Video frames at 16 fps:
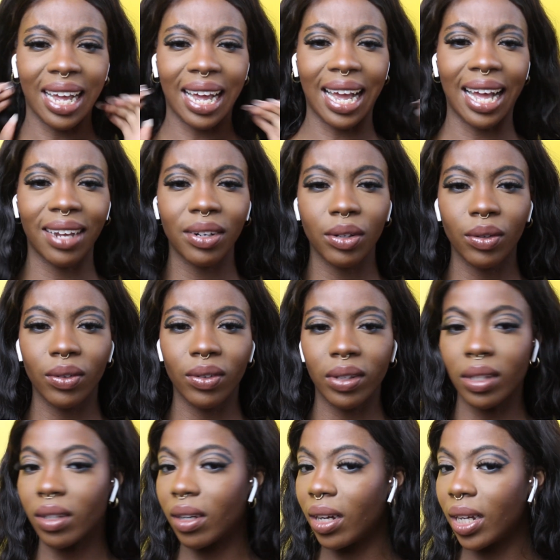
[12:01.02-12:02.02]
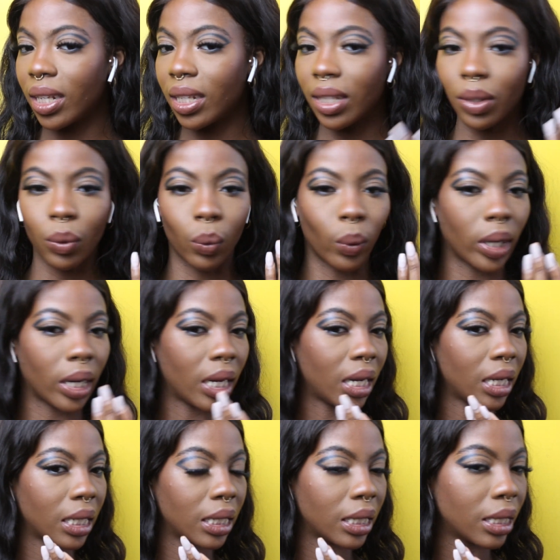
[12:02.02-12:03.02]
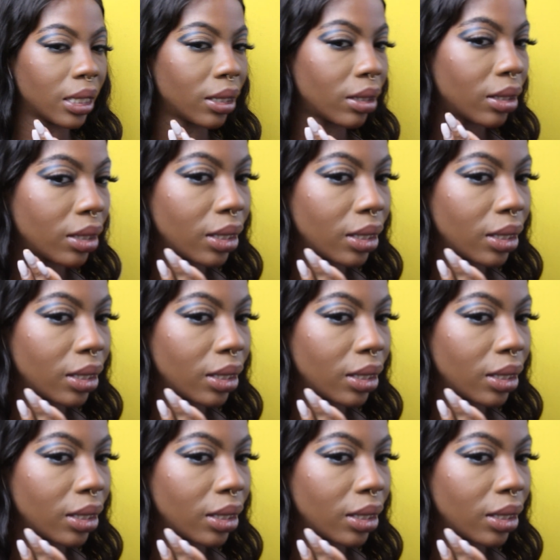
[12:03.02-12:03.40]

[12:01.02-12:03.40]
I don't know what to call it, wing,